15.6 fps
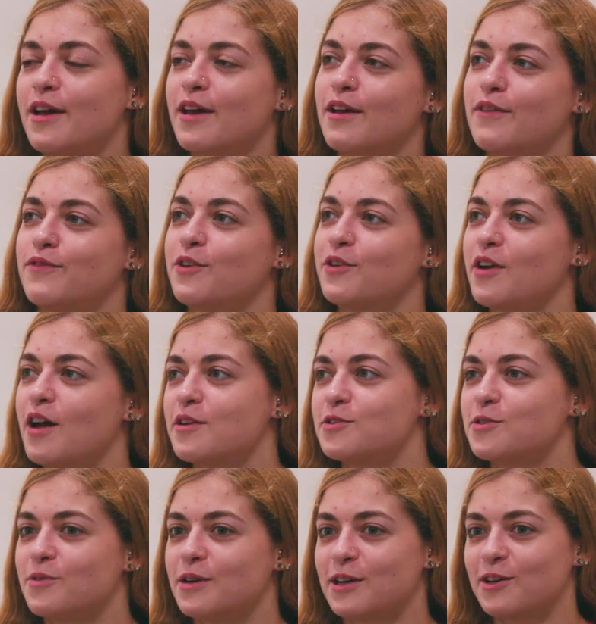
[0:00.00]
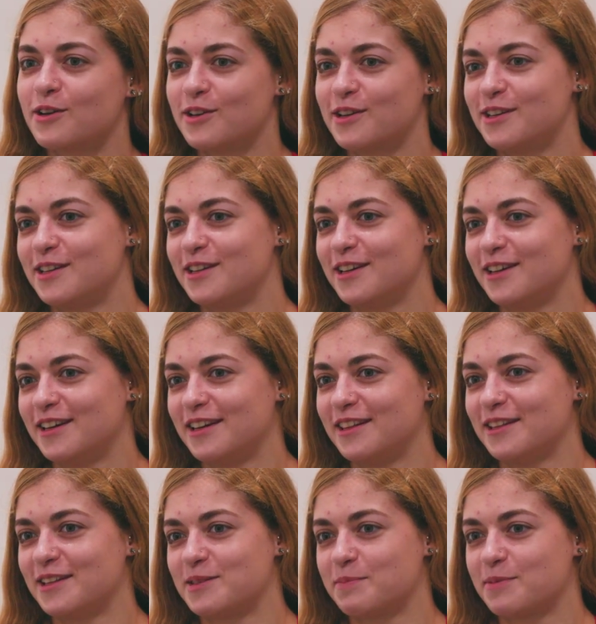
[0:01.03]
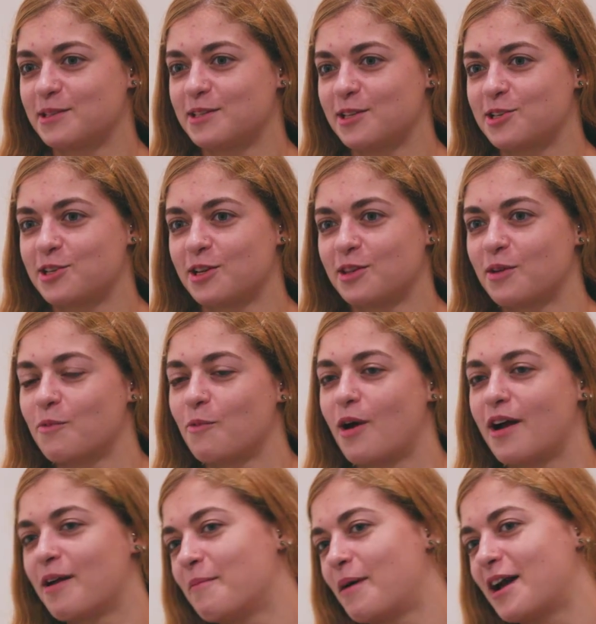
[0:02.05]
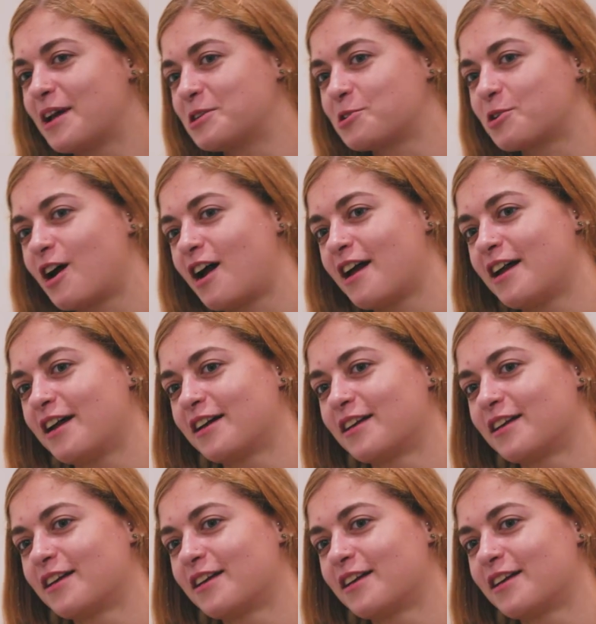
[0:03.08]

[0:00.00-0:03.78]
if you're not doing good in this position, then why am I trying?